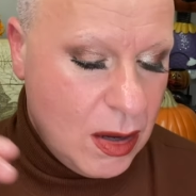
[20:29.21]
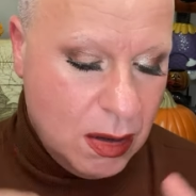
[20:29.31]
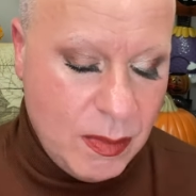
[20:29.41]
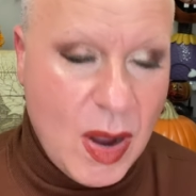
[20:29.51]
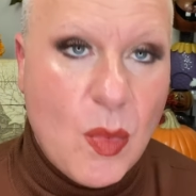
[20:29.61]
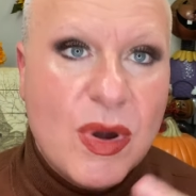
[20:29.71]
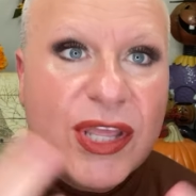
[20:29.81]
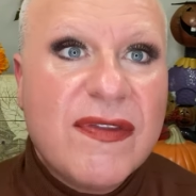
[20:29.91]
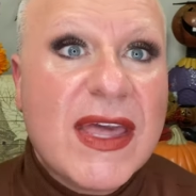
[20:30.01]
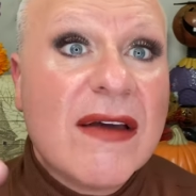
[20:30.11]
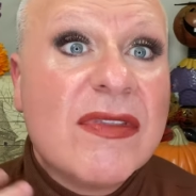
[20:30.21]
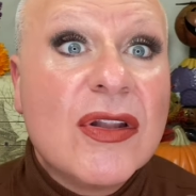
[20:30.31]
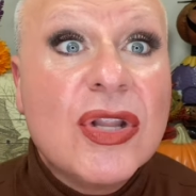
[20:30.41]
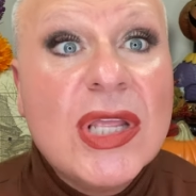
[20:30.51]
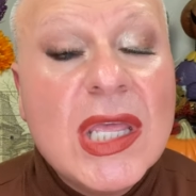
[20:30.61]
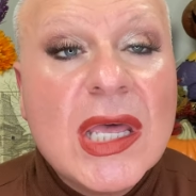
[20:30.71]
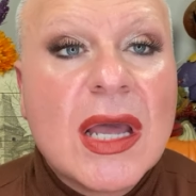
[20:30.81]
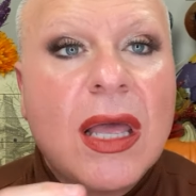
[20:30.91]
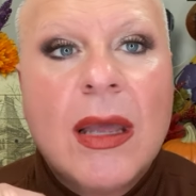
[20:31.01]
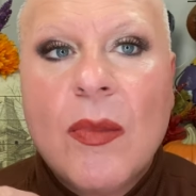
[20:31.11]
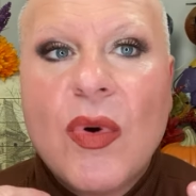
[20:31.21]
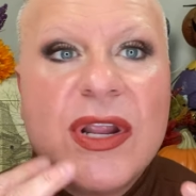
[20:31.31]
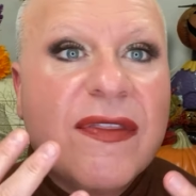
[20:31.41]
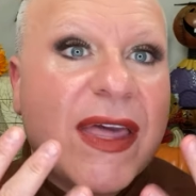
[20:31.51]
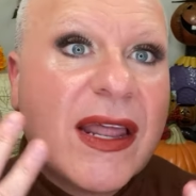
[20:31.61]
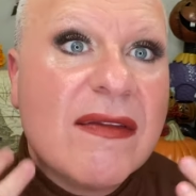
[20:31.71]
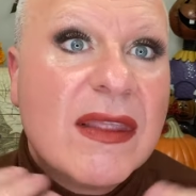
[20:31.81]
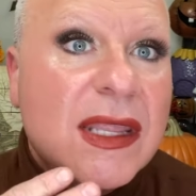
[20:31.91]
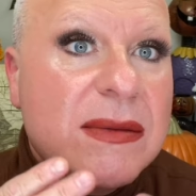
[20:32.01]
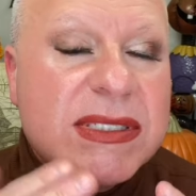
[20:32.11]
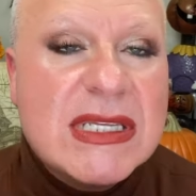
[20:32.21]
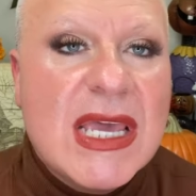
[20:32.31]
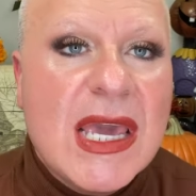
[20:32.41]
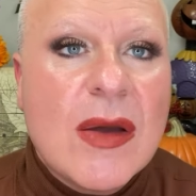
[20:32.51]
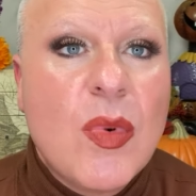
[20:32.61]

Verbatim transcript: Um, what do you think of the look? Um, what are you thinking of the lipstick?